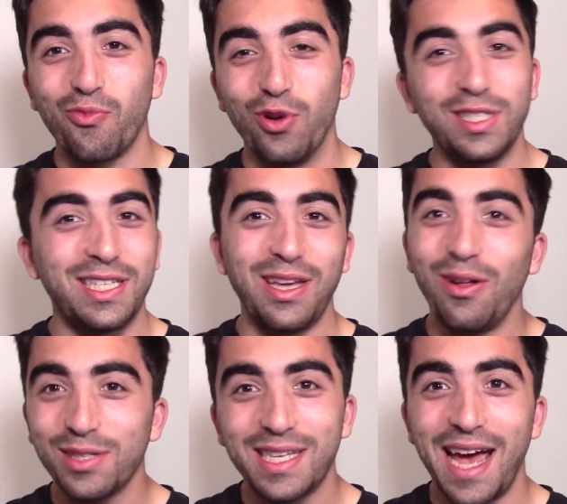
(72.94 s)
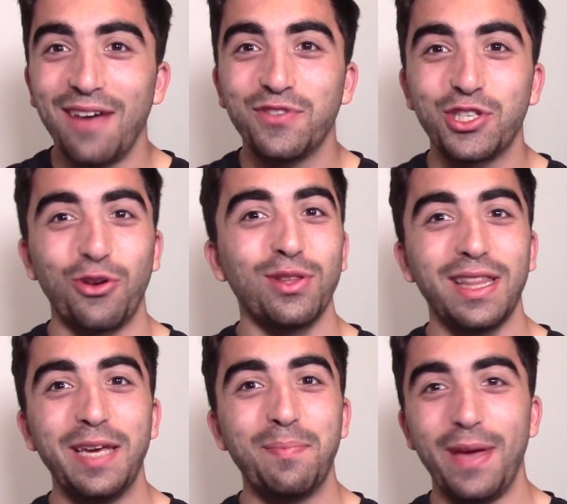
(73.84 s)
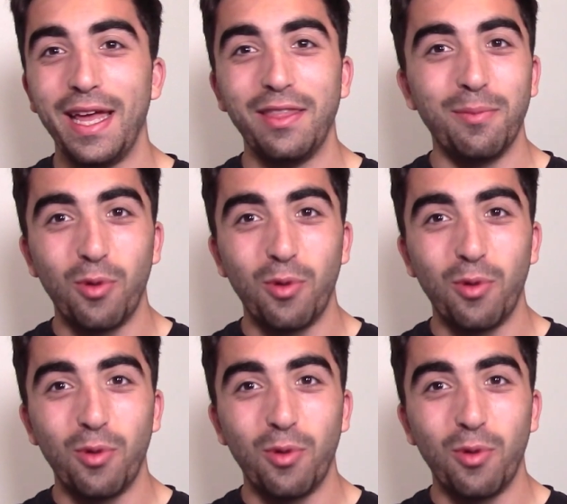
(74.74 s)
results have certainly been the